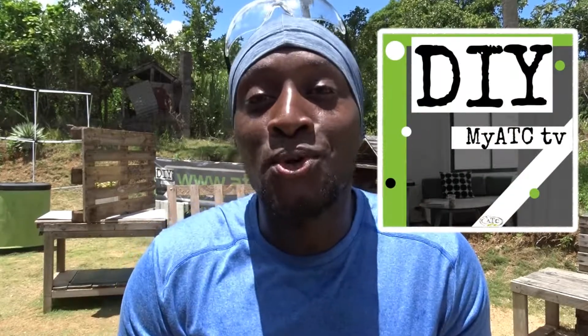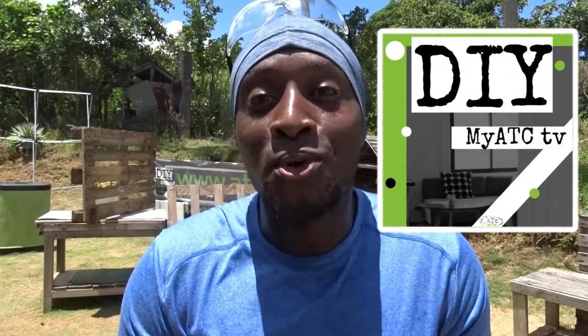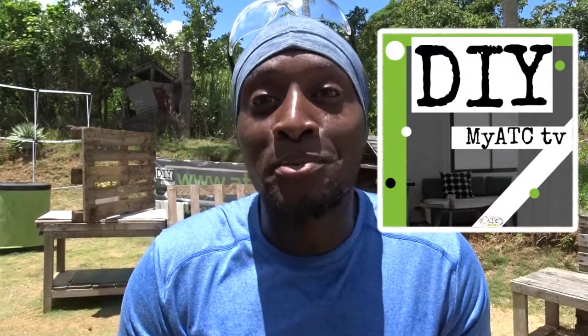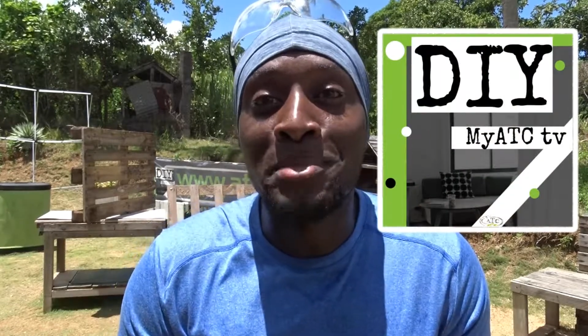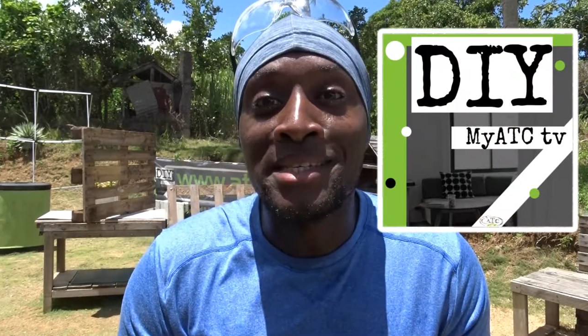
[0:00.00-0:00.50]

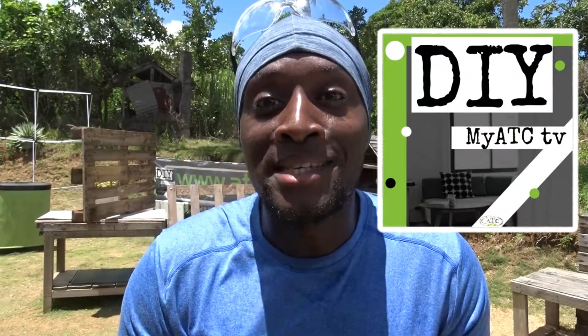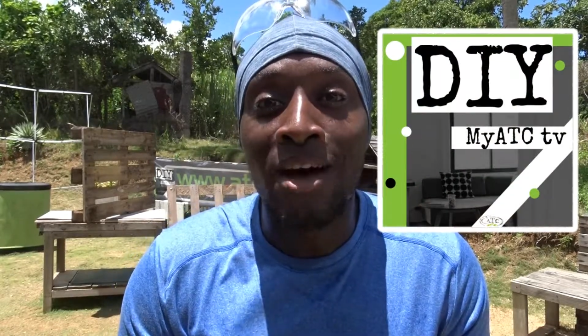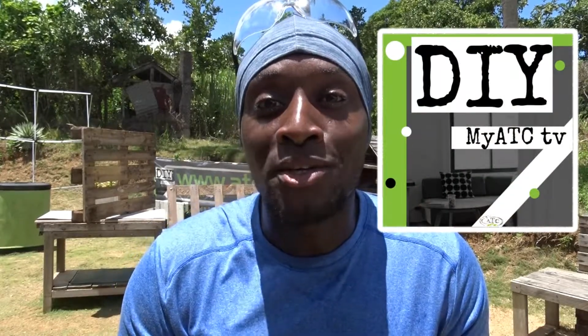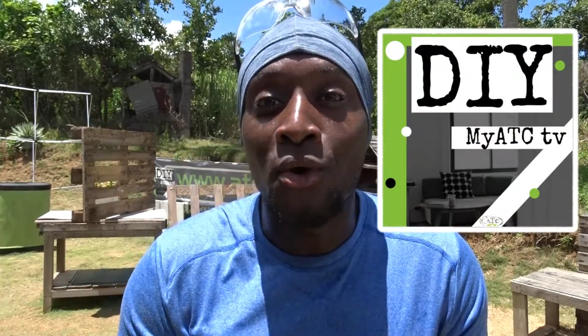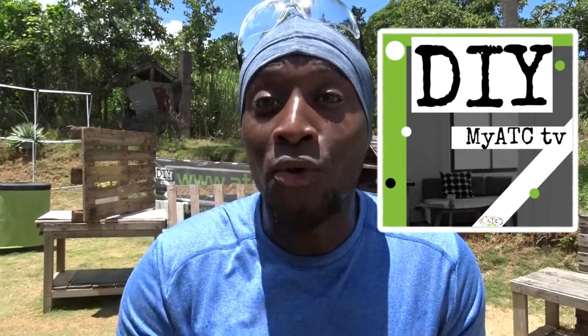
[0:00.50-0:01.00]
Don't miss
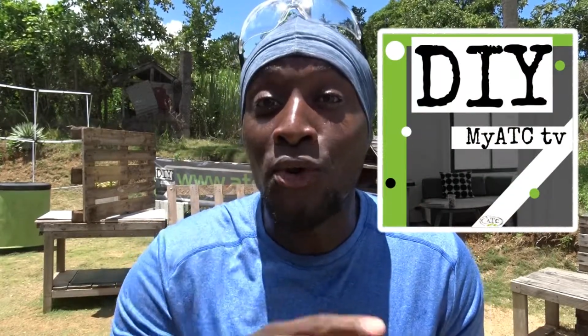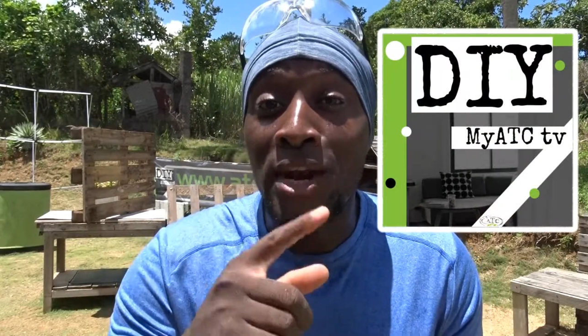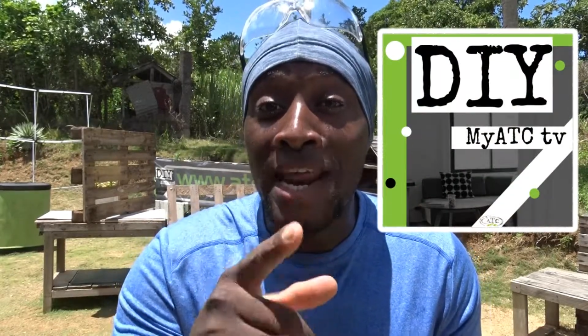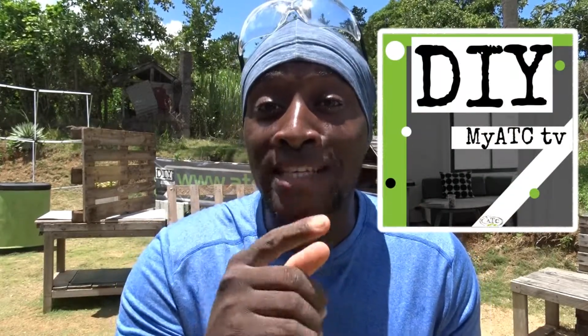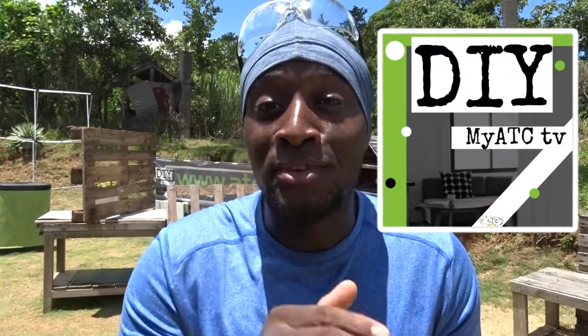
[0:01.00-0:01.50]
out on the
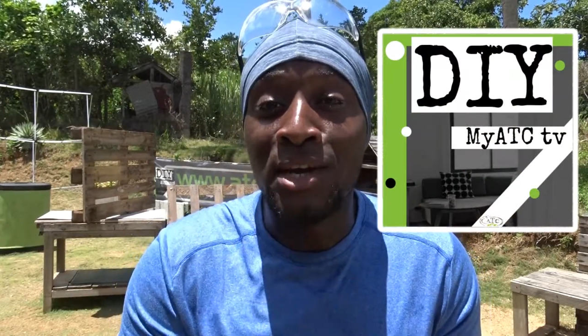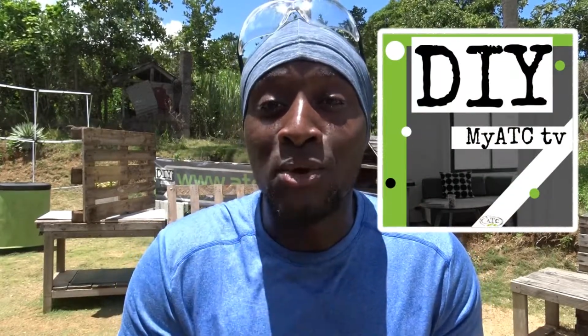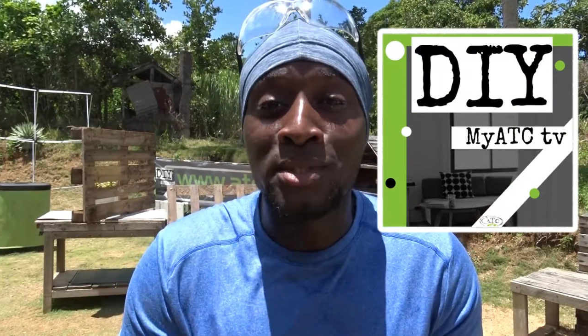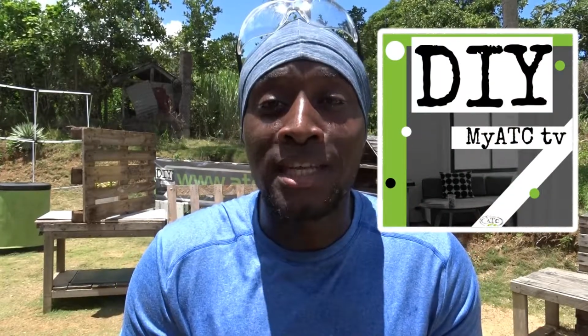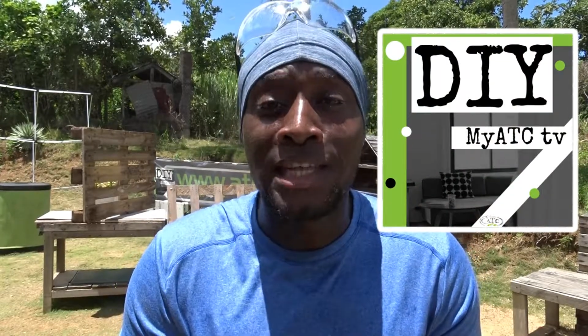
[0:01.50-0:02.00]
next
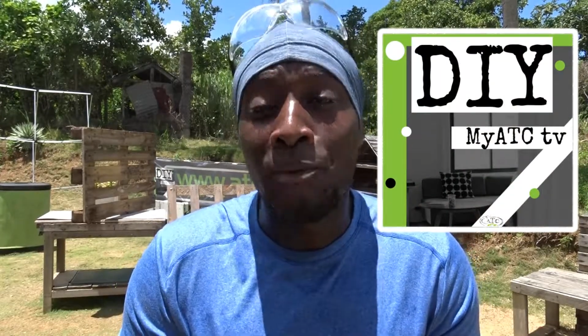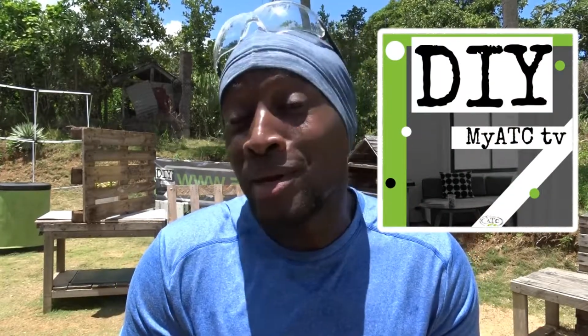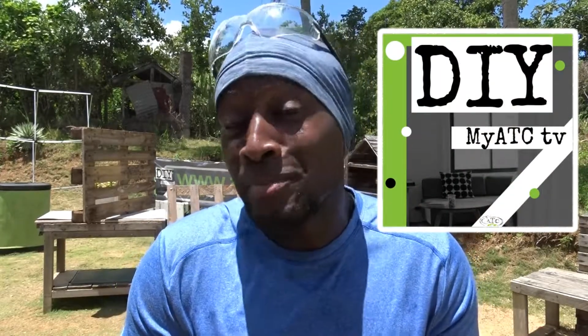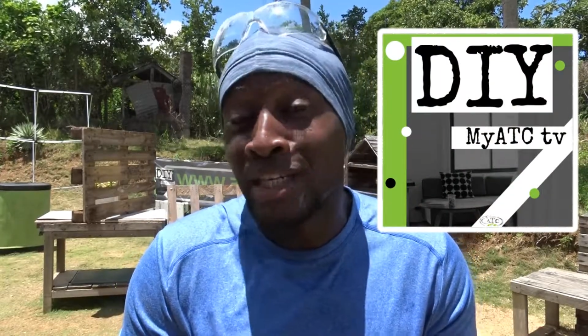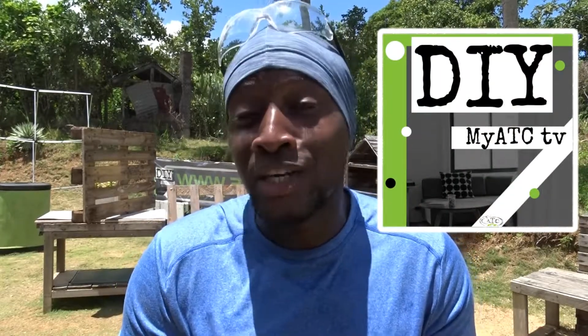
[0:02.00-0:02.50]
videos that I
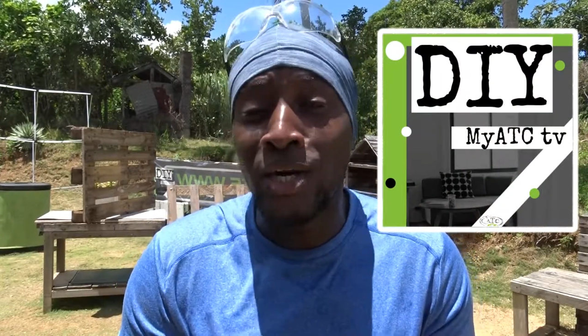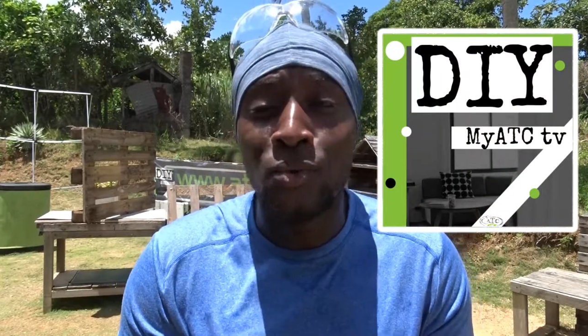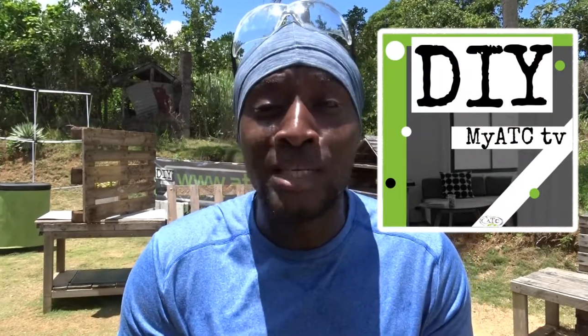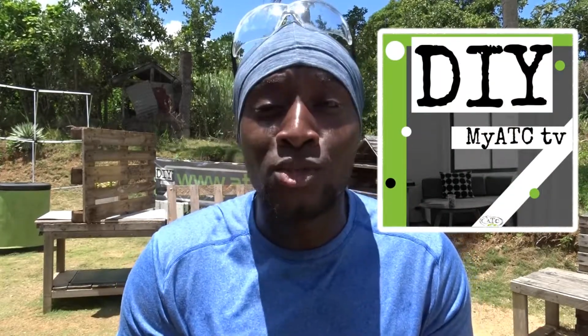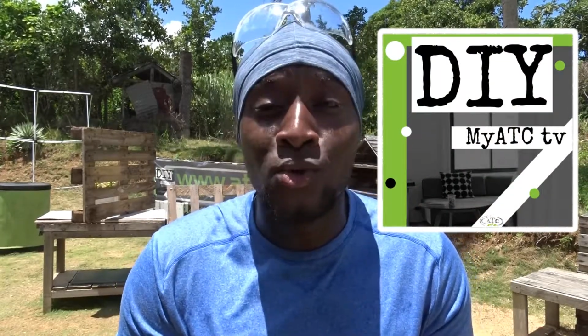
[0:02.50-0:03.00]
will be
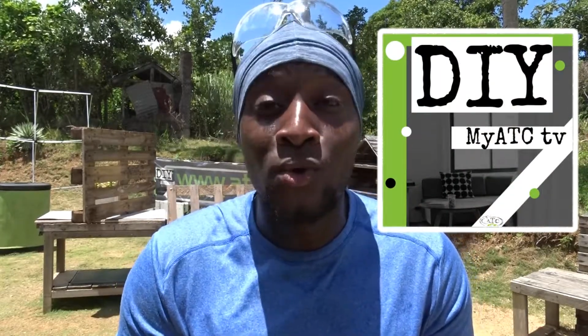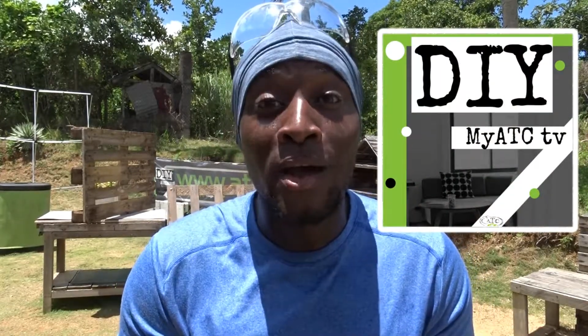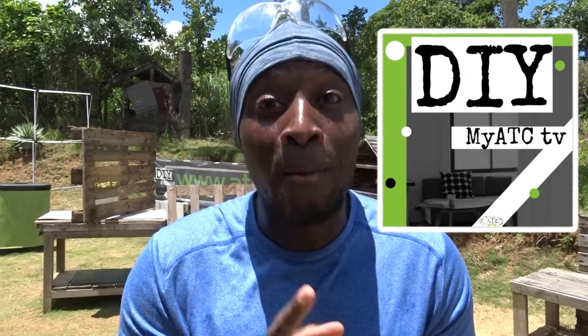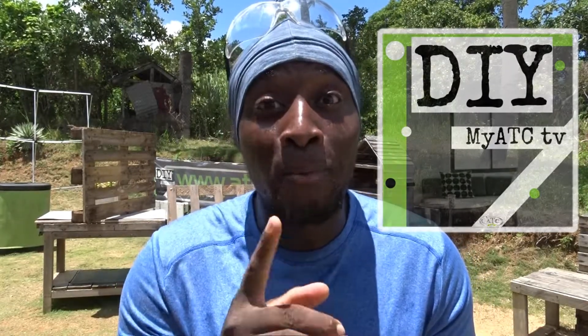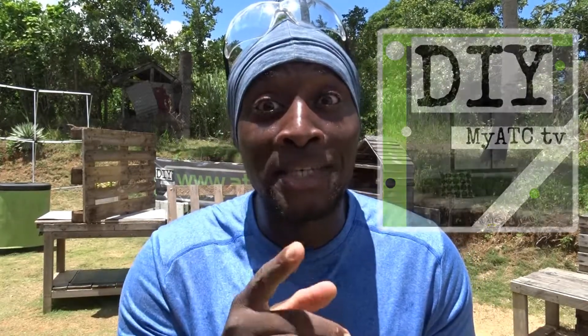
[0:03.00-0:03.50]
sharing with you
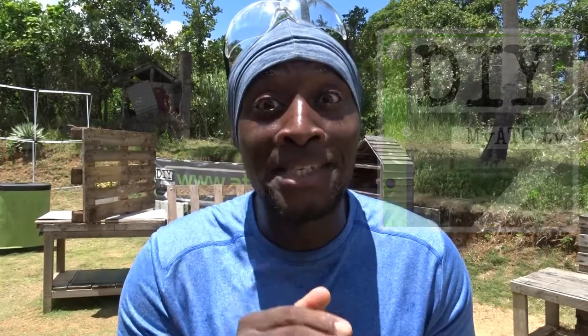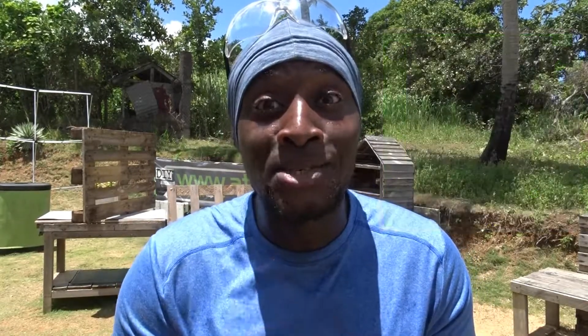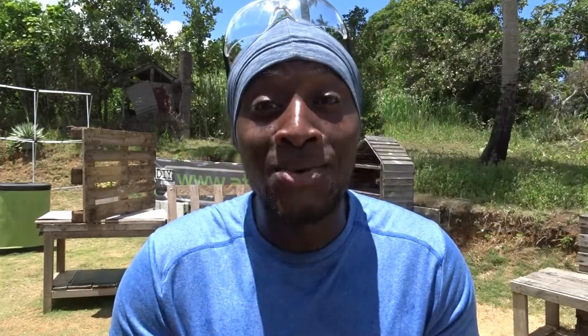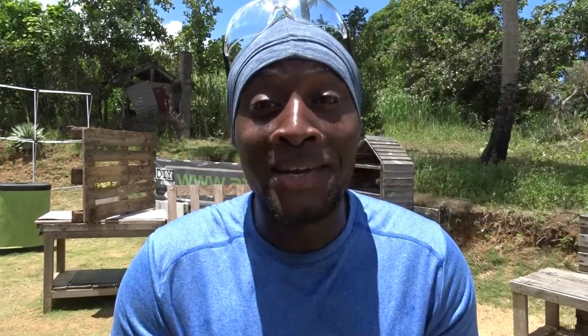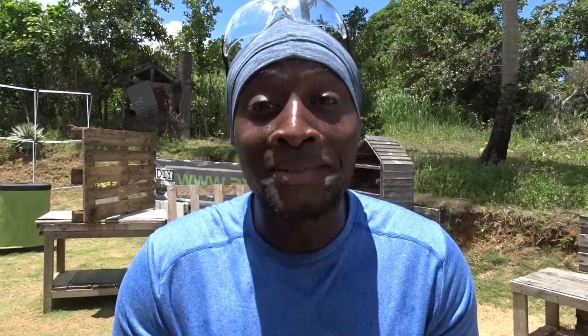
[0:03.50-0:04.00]
pretty
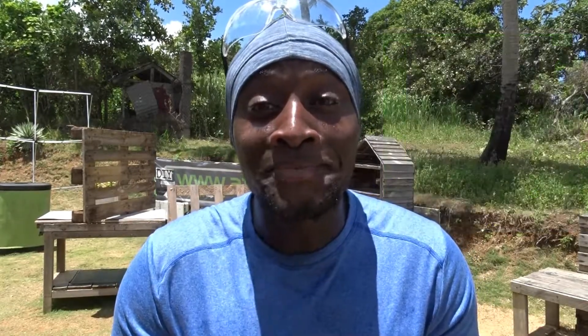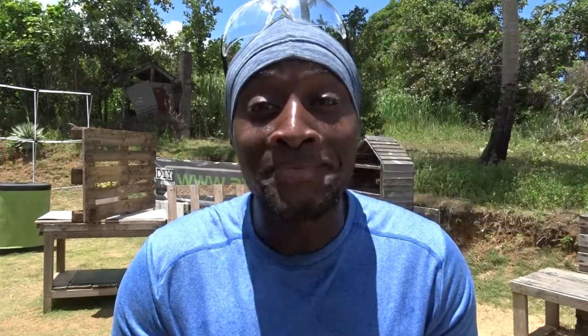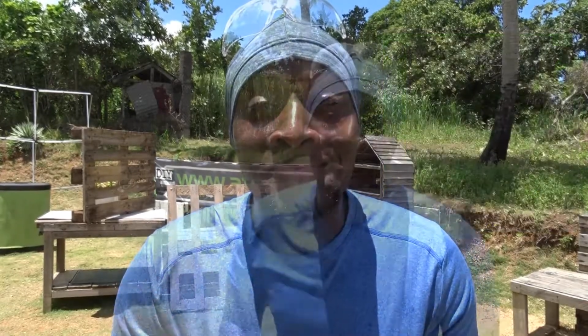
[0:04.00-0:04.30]
soon.